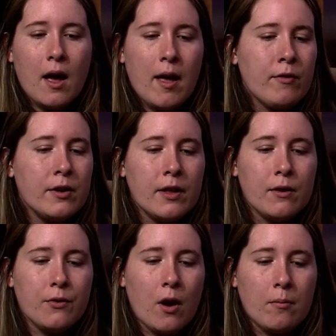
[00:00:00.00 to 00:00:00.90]
everything
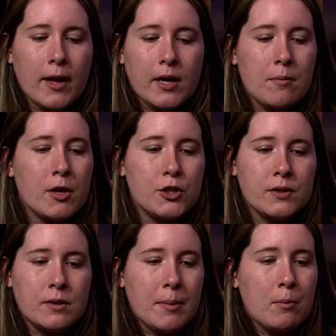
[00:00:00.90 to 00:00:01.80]
from like
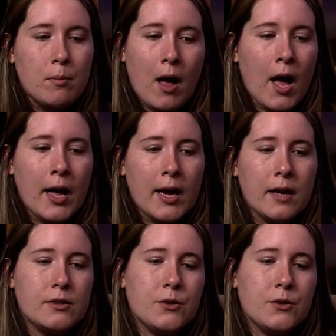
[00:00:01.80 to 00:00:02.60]
commissions that people buy